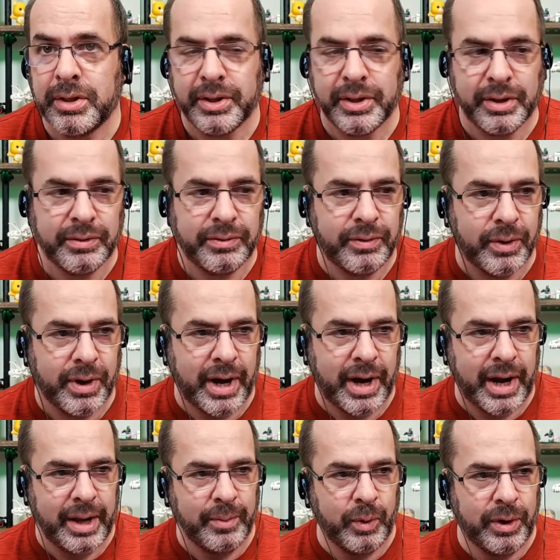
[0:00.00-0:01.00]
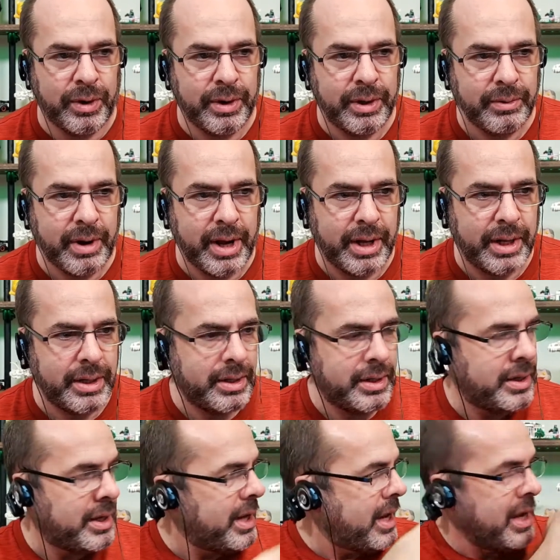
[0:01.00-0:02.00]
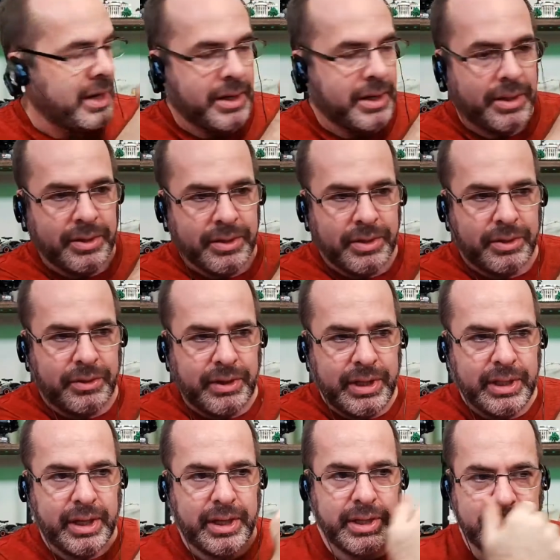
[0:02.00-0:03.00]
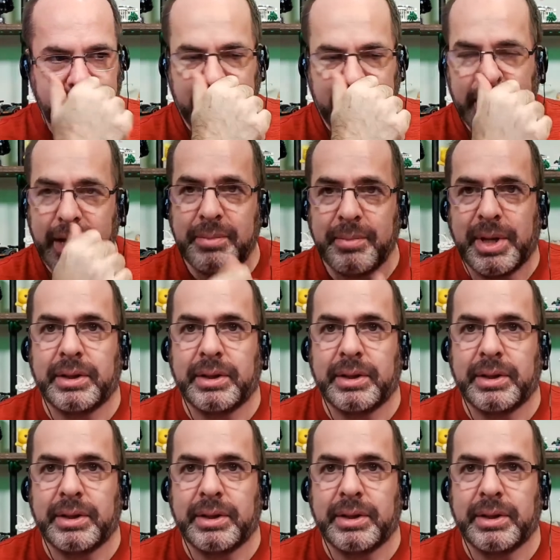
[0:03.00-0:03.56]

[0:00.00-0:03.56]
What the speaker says: Therefore, I am wearing red, and there's green lights behind me.